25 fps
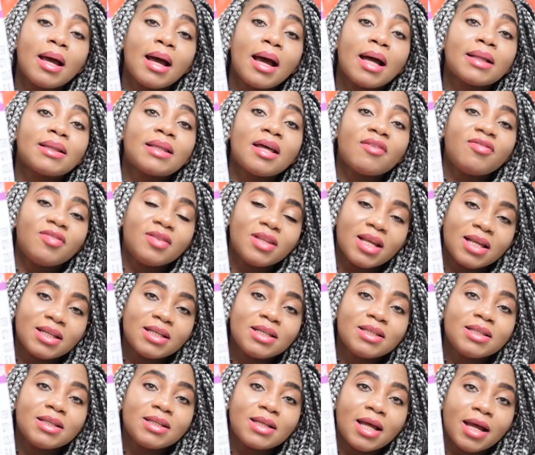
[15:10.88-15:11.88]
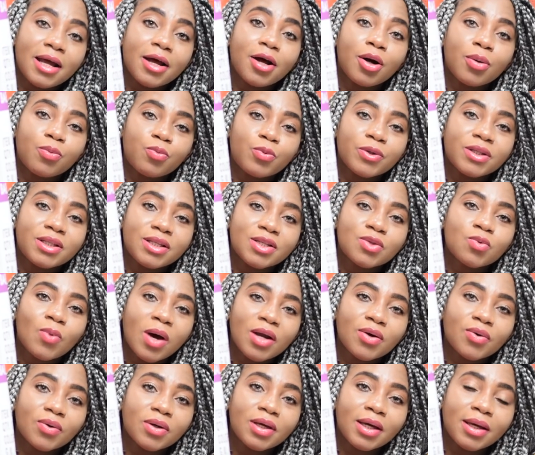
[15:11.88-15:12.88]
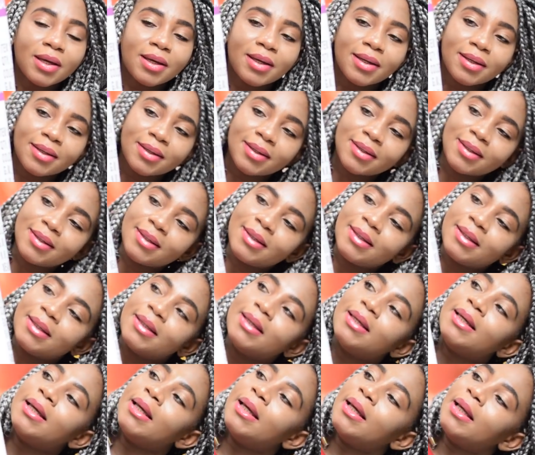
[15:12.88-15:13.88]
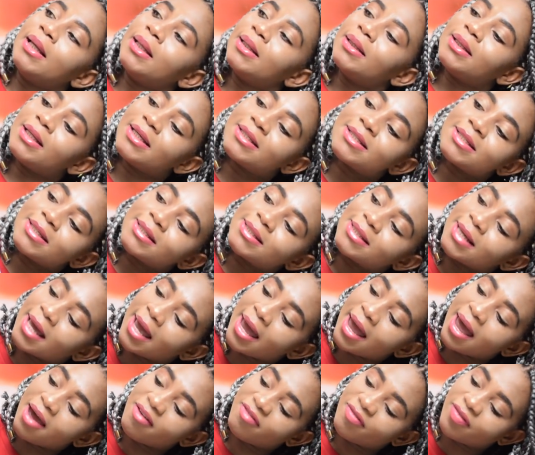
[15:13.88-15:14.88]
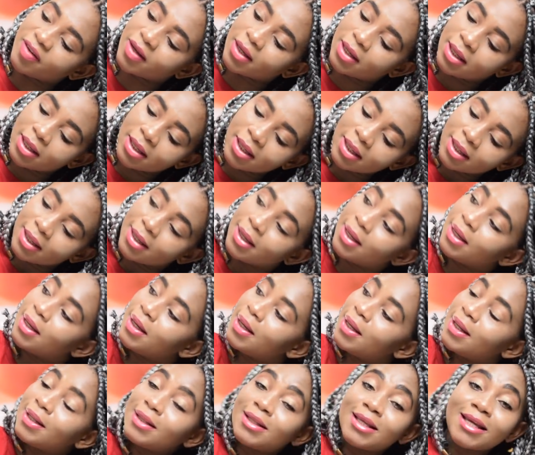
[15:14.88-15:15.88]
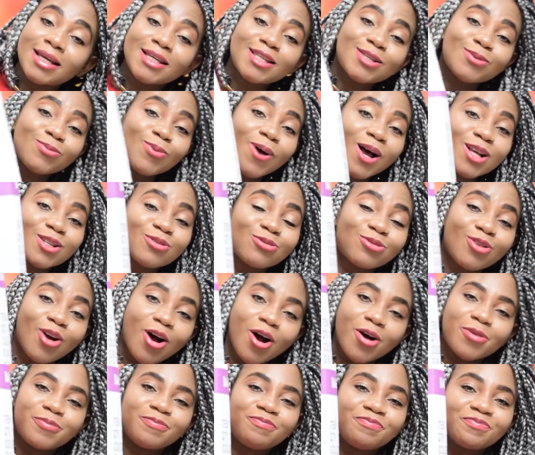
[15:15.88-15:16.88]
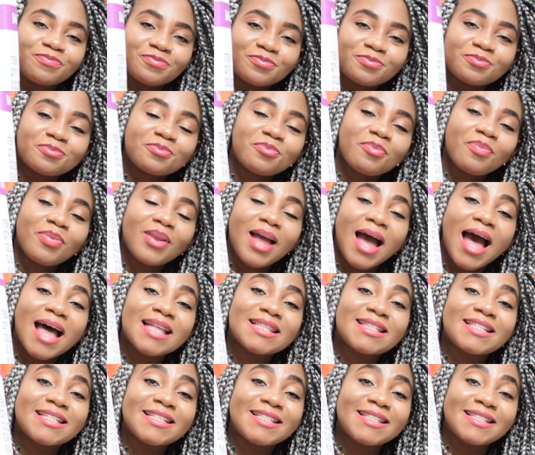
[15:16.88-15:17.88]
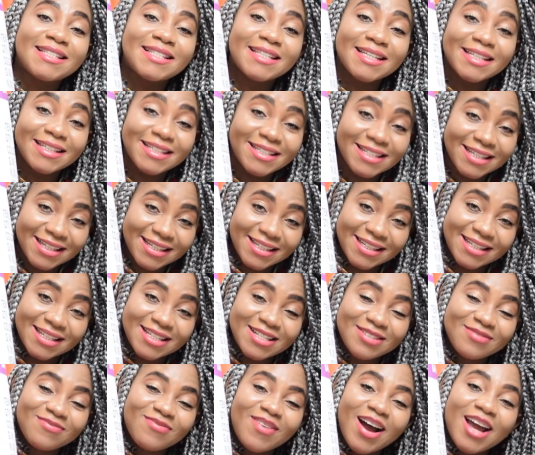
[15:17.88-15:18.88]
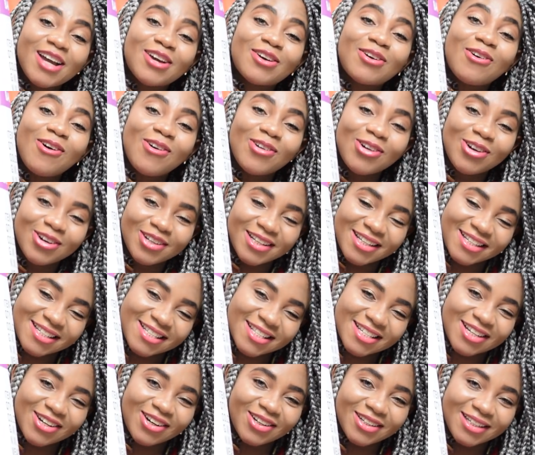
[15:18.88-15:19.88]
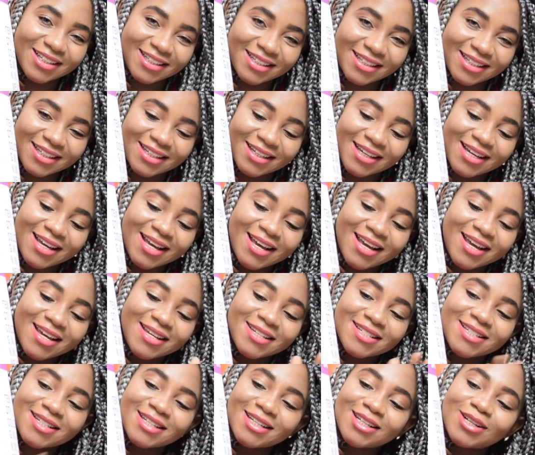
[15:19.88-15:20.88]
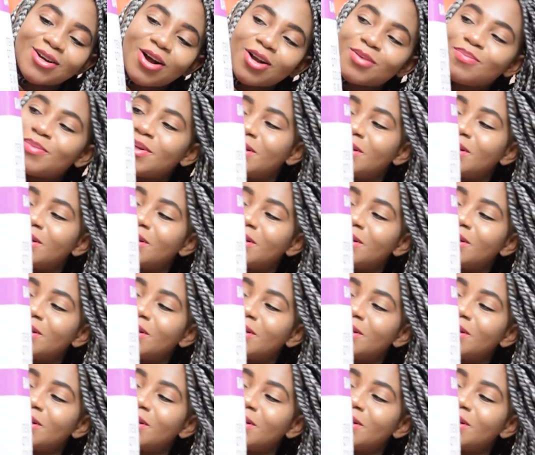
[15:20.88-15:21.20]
I definitely needed help with this one, okay? This is heavy. This was from Auntie Didi, my Congolese colleague. She got